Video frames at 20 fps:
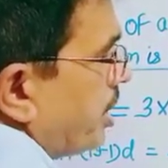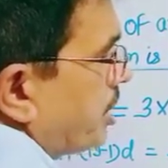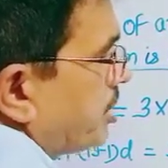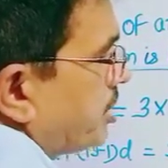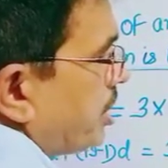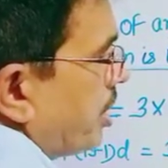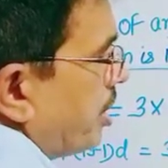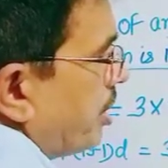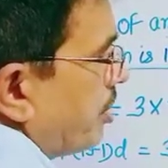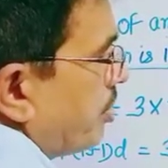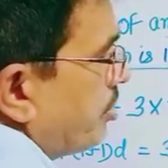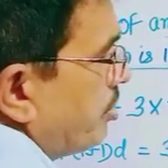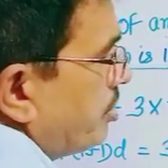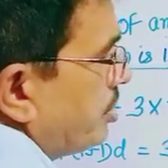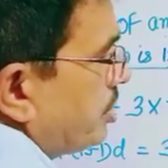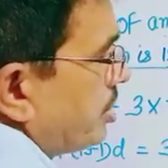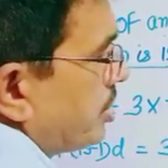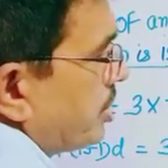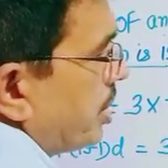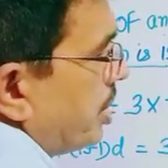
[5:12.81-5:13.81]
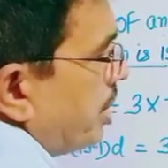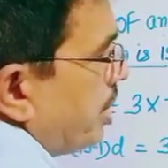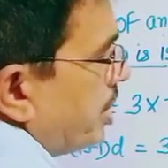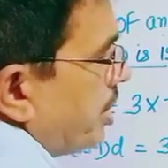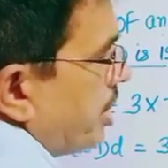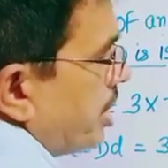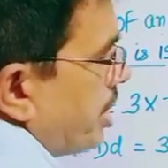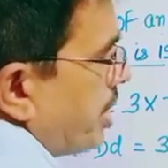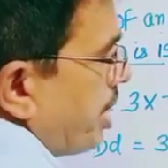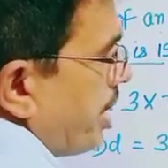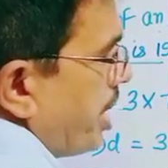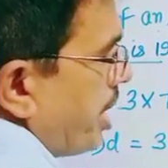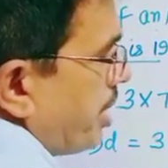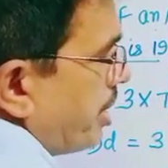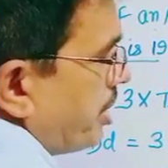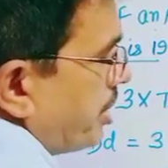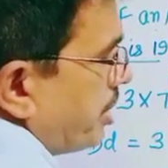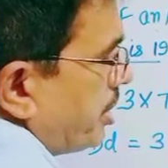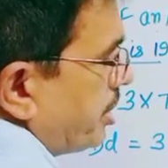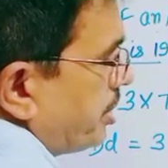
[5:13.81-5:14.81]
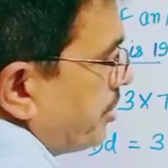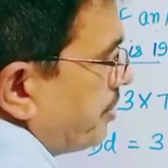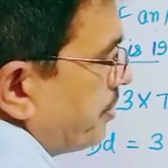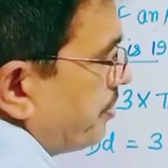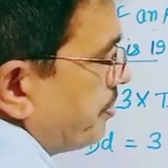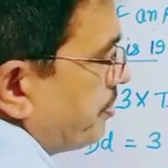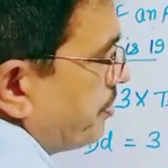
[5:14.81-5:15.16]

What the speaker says: is equal to 38.